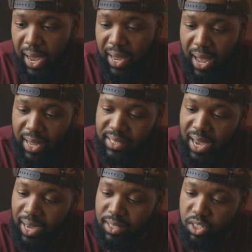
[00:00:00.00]
I got
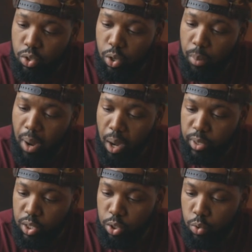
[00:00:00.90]
dinosaur
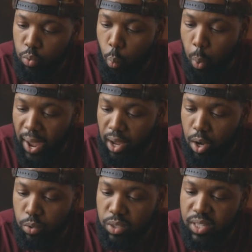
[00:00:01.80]
barbecue,
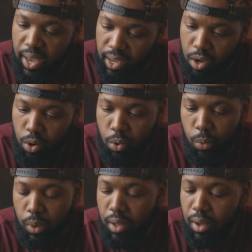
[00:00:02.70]
wango tango,